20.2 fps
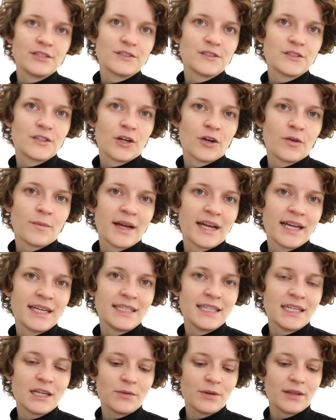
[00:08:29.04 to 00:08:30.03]
So my
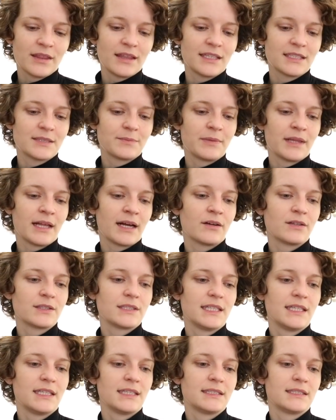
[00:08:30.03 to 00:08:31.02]
idea with this blouse
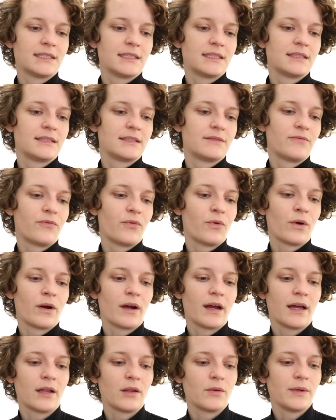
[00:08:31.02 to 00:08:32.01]
is
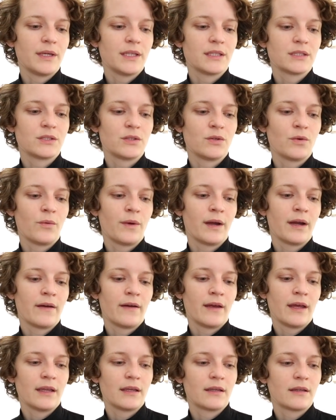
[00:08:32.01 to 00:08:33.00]
for Eloise to wear
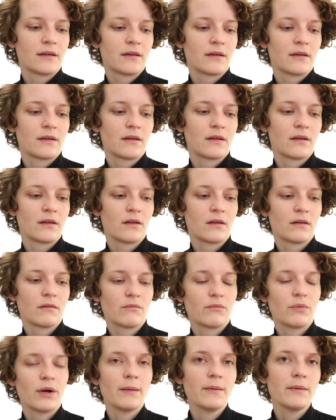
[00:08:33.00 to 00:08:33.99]
it
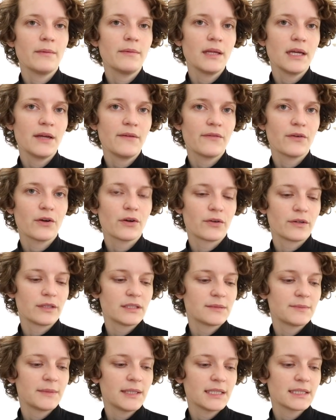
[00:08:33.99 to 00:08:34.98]
probably for
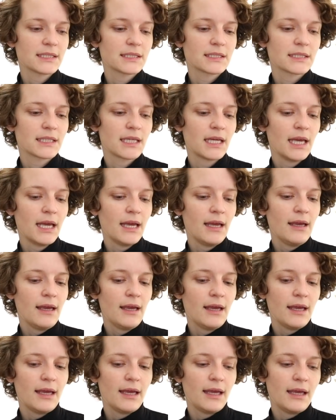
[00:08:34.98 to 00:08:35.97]
Christmas,
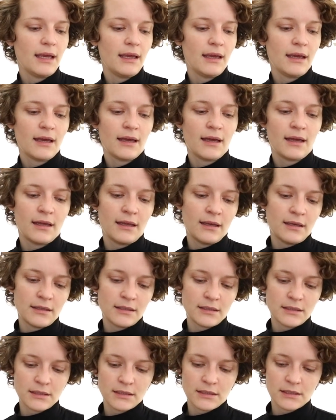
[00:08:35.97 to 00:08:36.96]

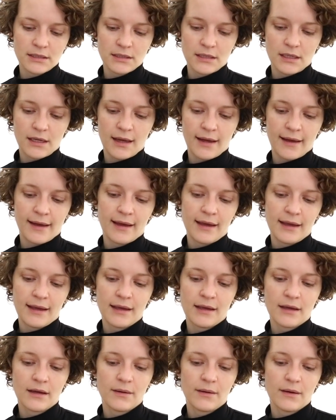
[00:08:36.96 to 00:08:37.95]
and
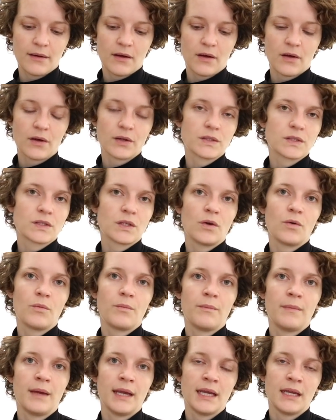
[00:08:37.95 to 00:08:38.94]
I also
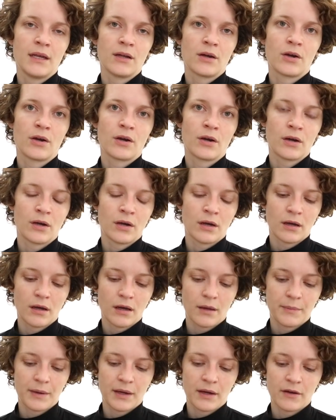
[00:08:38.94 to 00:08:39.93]
made her
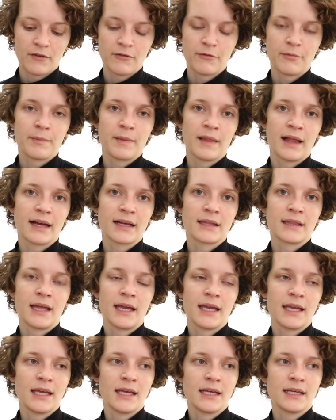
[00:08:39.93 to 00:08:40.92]
a pair of black
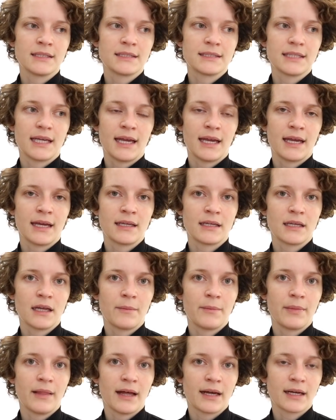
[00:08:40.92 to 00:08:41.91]
leggings and a
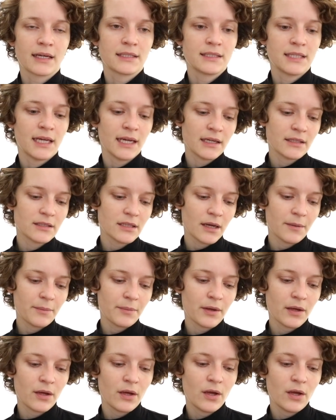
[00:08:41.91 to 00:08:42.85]
black tank top